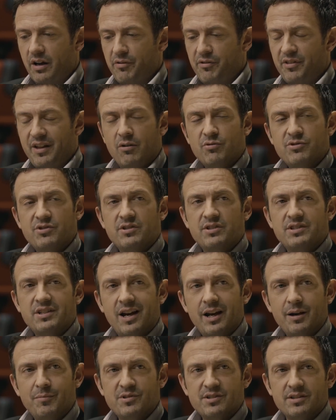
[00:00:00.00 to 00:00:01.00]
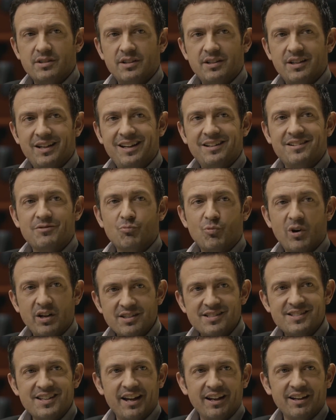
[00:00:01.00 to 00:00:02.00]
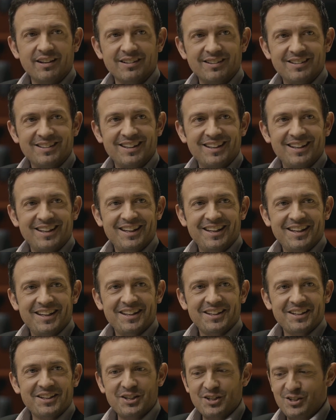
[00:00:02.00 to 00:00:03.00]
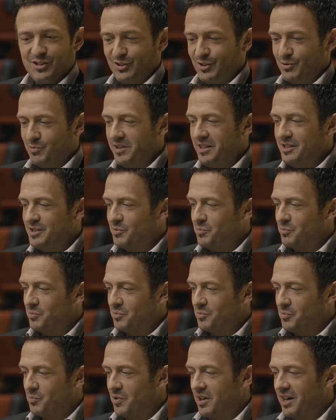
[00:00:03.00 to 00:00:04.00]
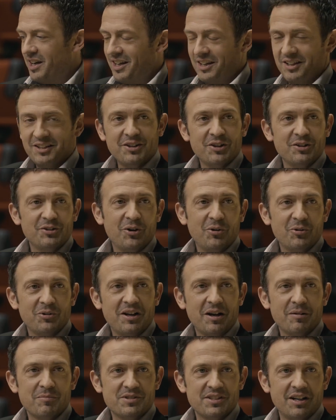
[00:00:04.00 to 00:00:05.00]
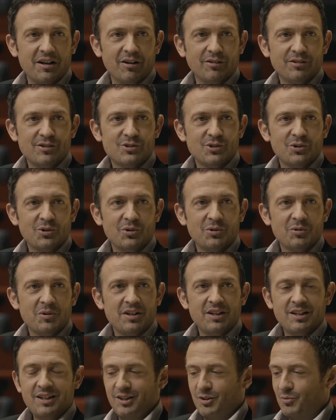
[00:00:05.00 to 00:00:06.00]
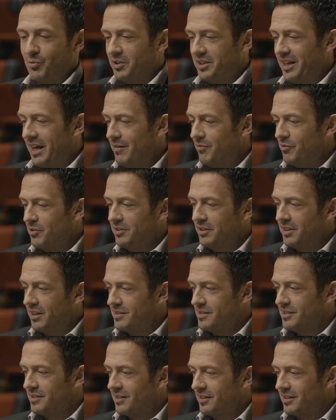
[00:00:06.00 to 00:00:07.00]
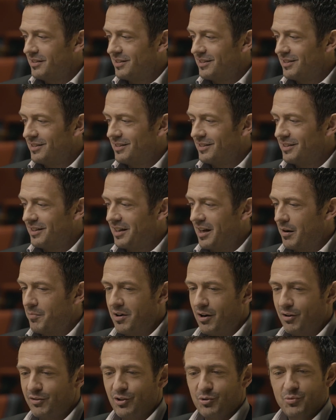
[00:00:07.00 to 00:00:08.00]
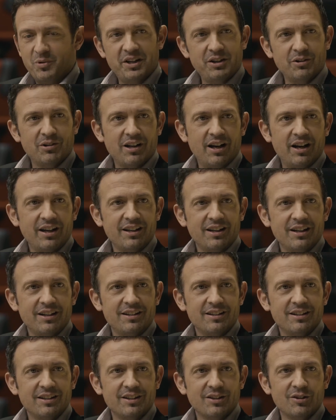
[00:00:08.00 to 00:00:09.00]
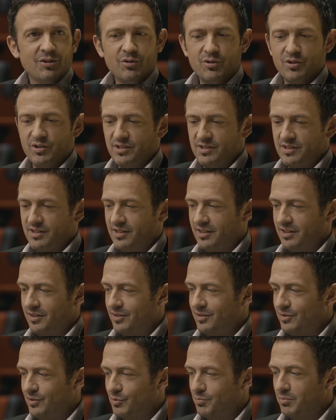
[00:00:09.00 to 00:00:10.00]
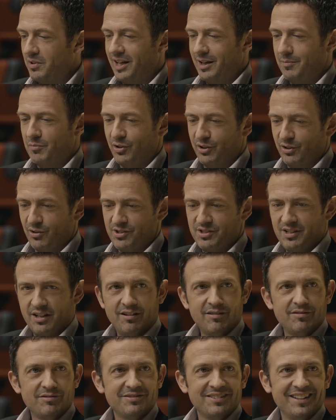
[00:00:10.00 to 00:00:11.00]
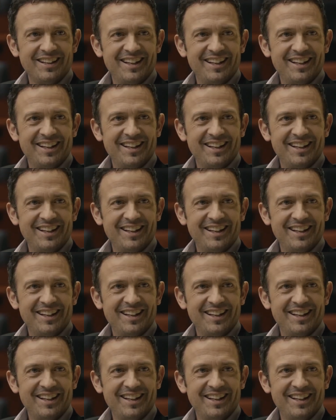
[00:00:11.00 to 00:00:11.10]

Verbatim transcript: a thousand times in one second is the reason why a note comes out. So whatever doesn't come out the way you like it, you know, is to blame on yourself.